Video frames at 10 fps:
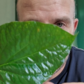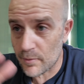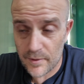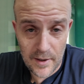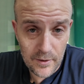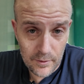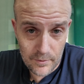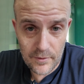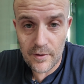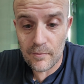It's what they
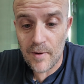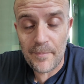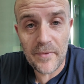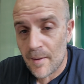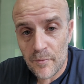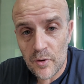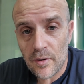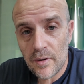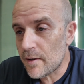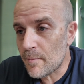use to wrap Nem
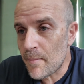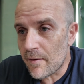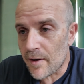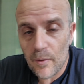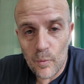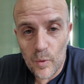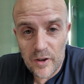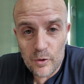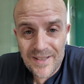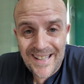Nuong. In America,
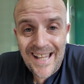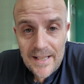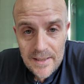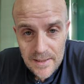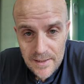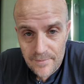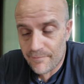we use lettuce.